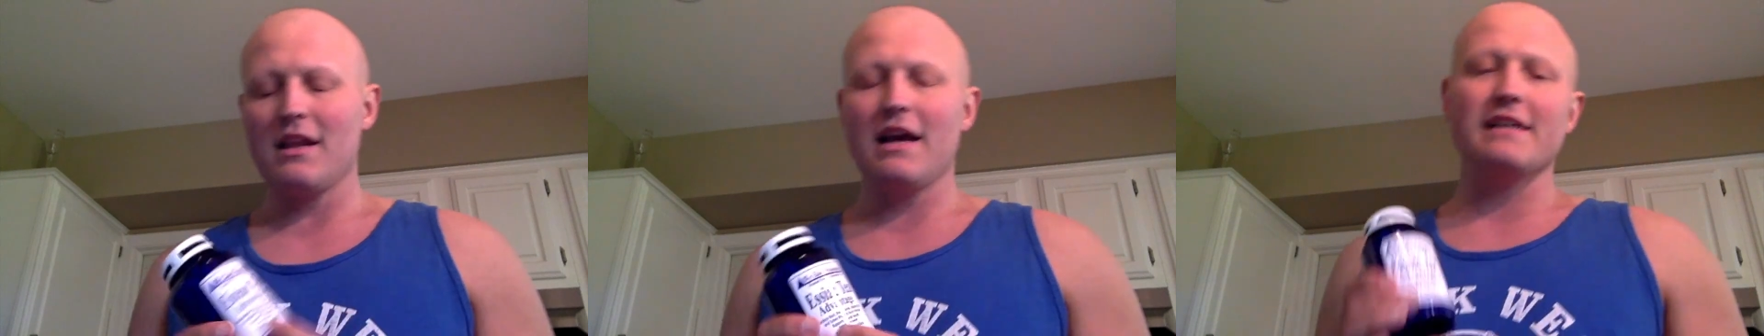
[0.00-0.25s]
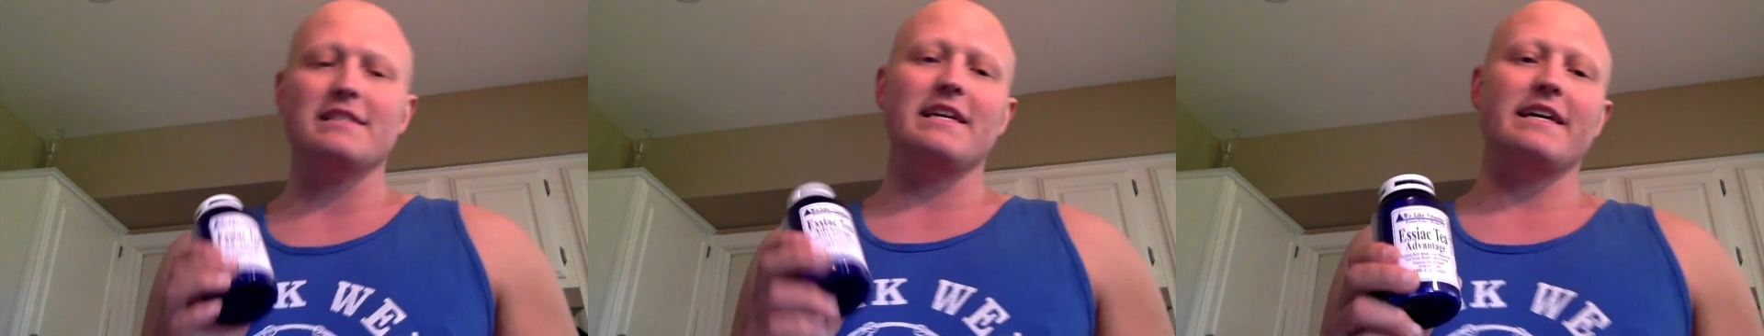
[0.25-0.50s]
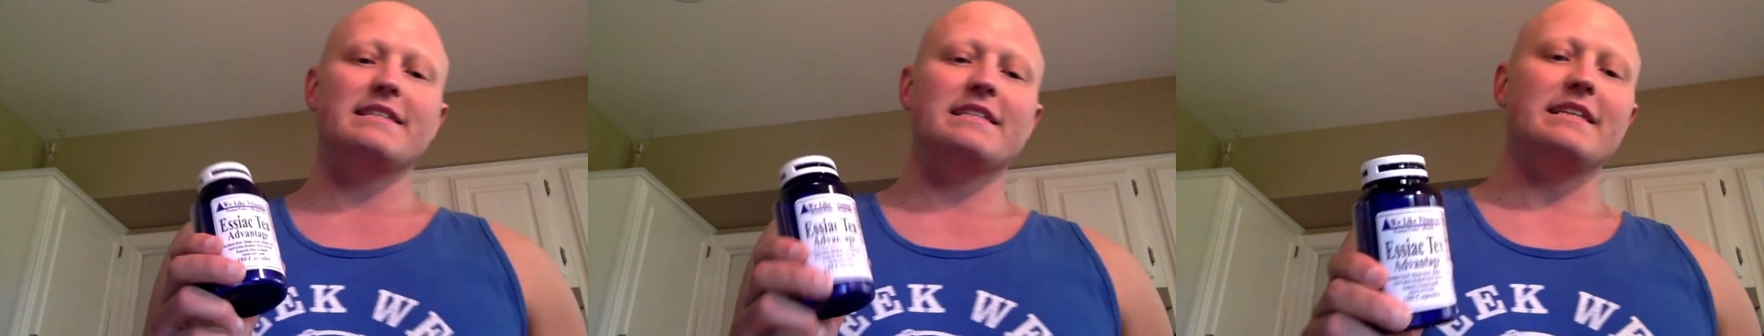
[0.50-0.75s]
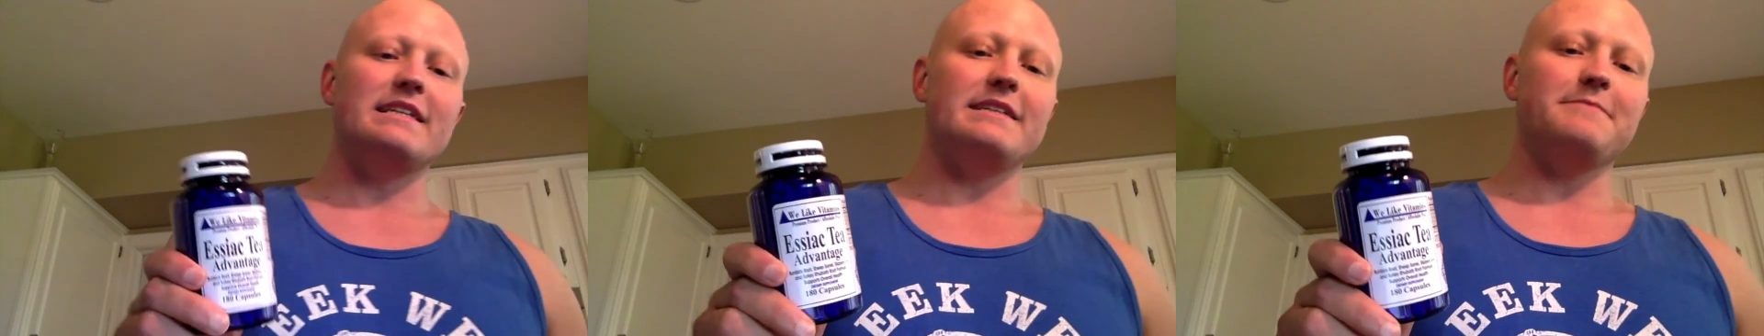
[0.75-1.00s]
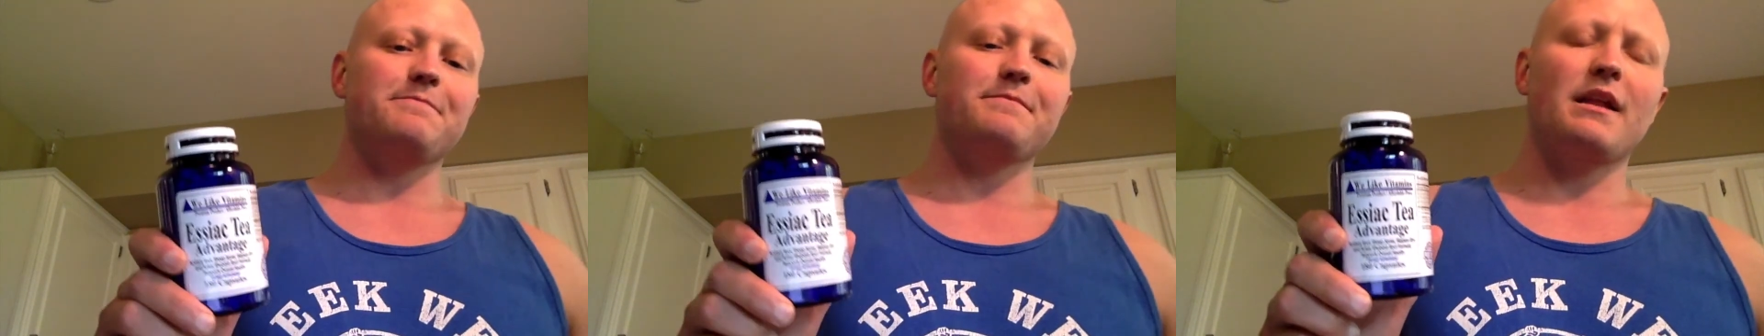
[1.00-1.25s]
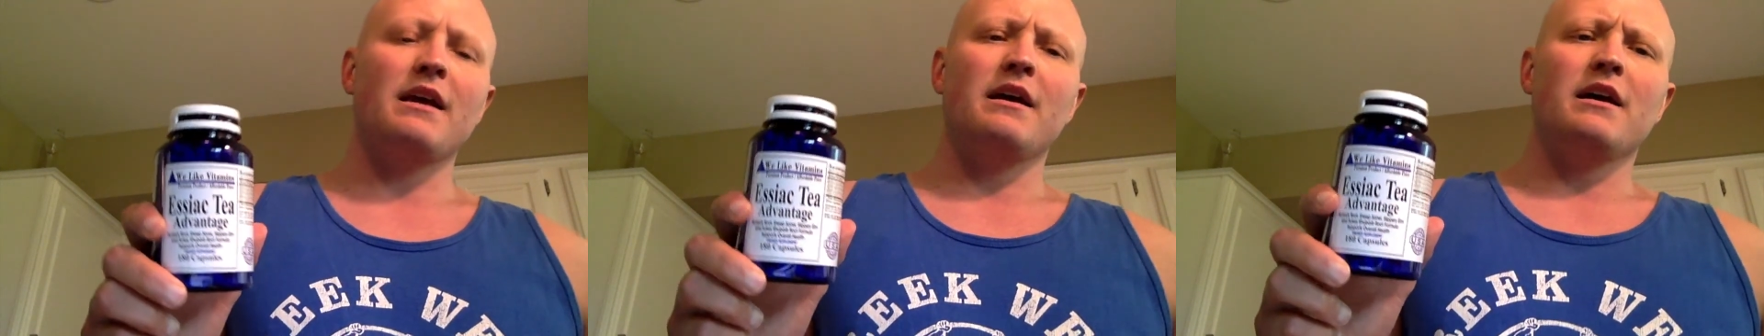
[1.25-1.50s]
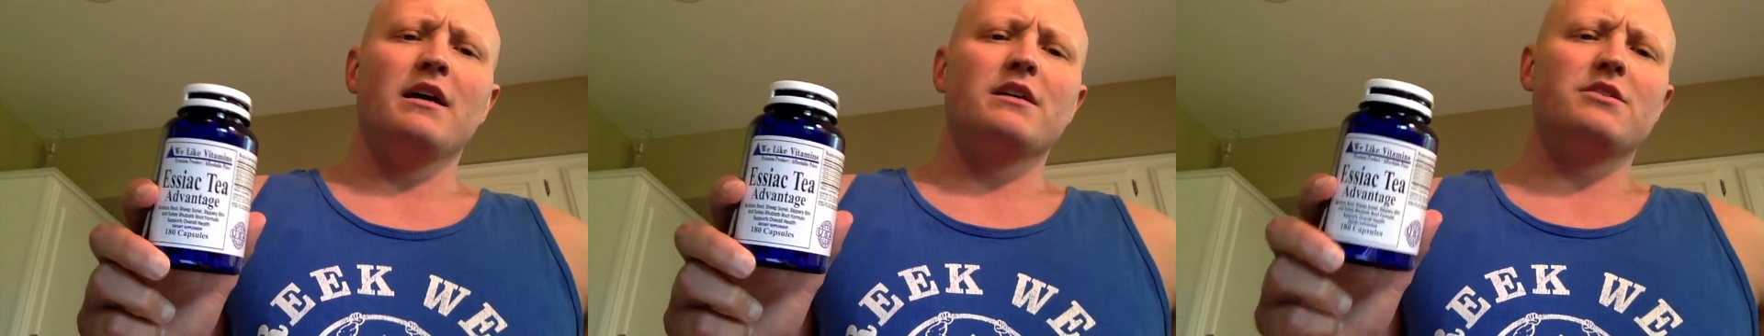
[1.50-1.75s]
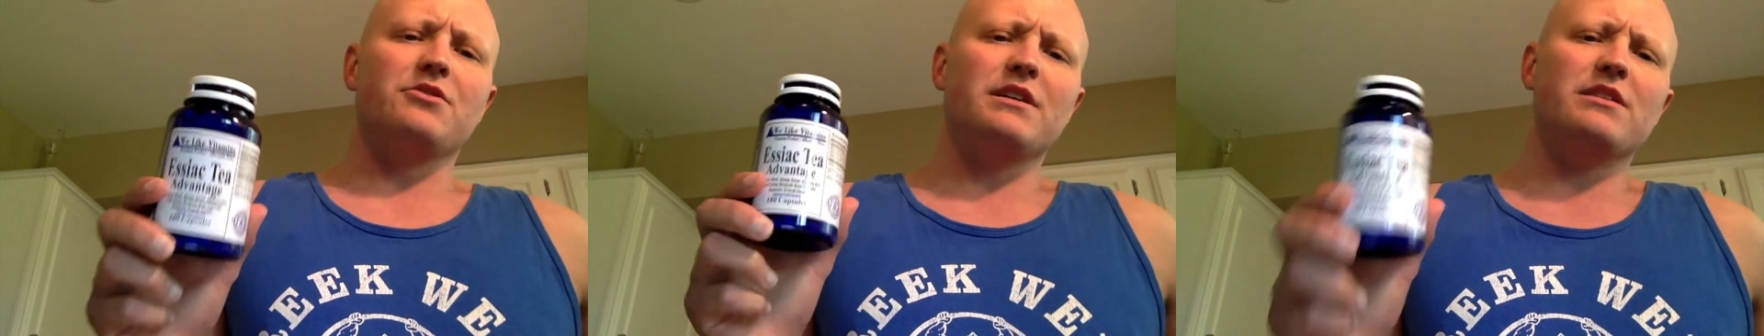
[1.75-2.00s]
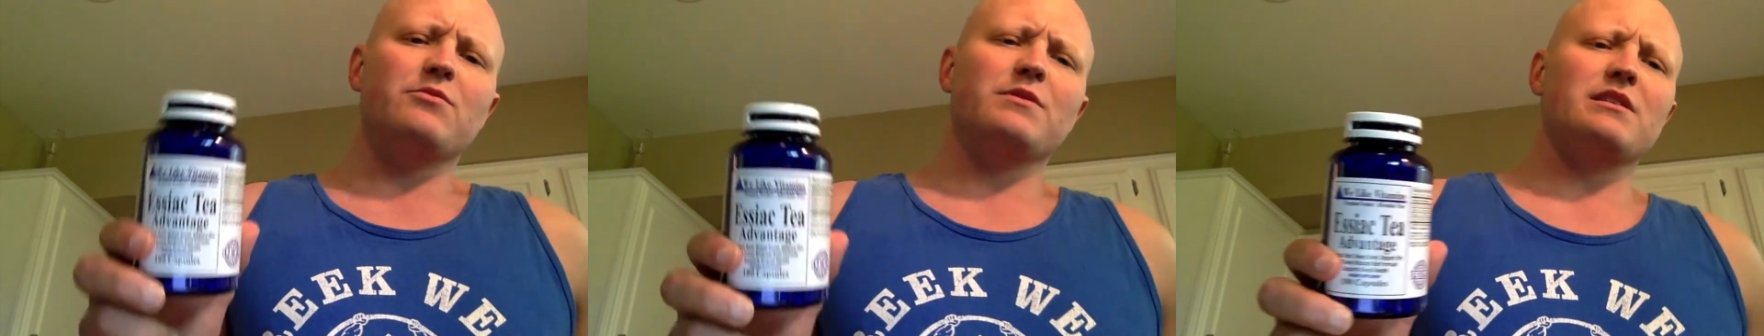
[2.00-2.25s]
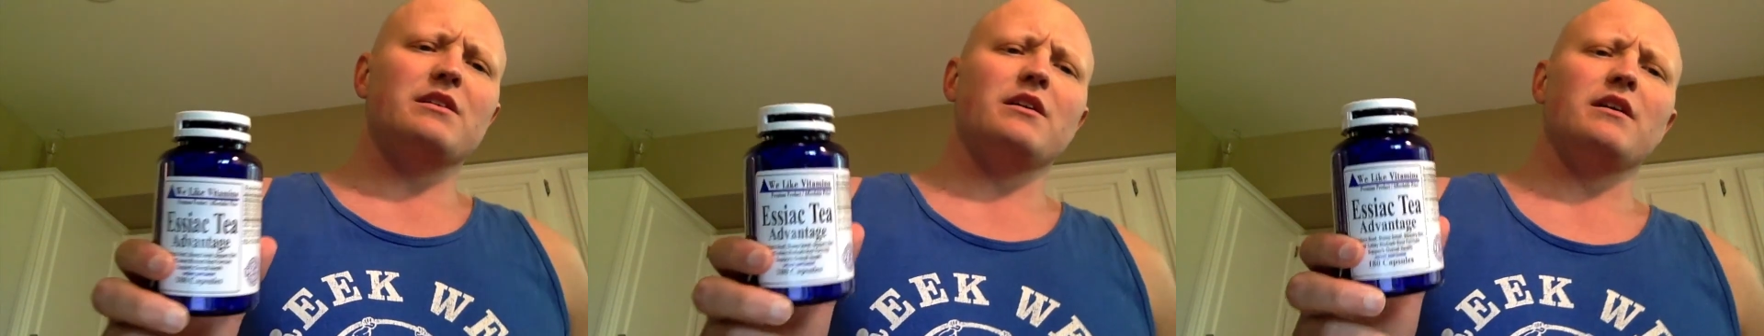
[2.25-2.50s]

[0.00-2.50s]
SEXT. So this was